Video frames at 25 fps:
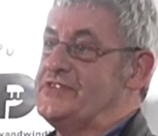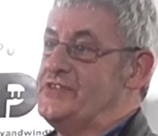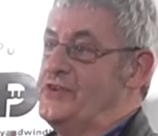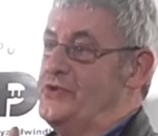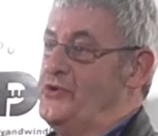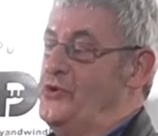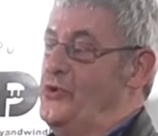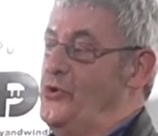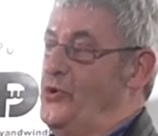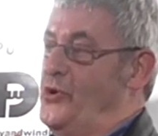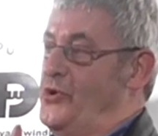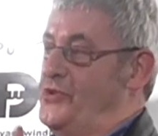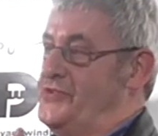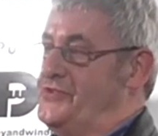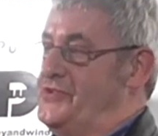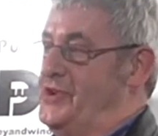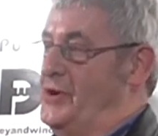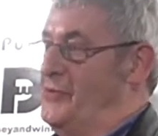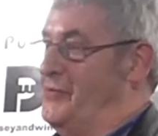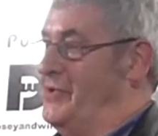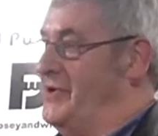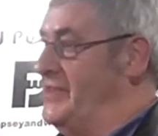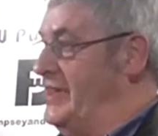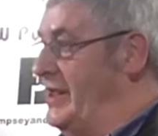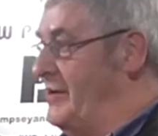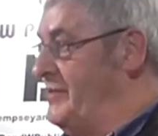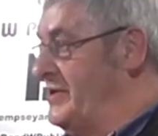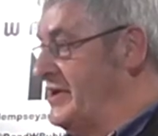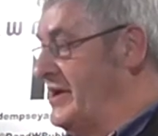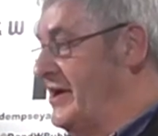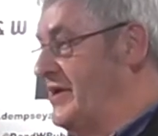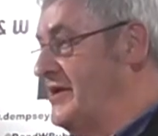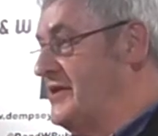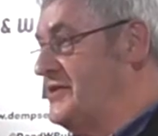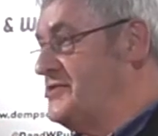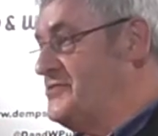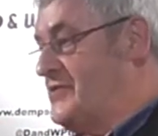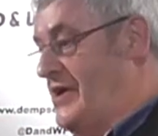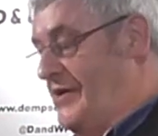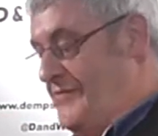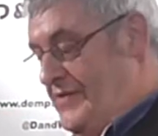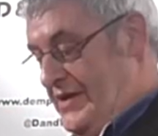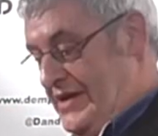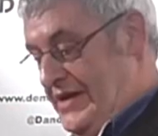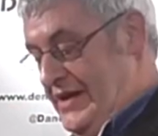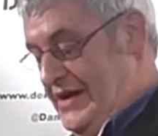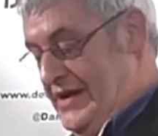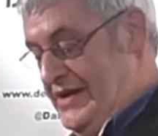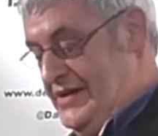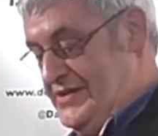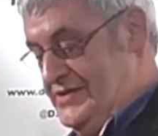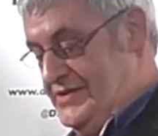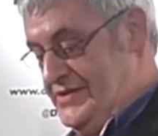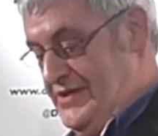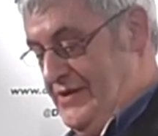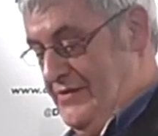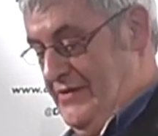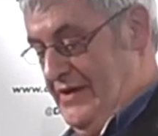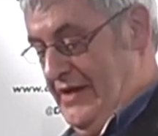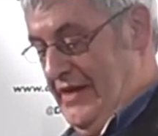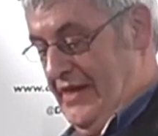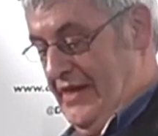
the north done with now we kind of travel east.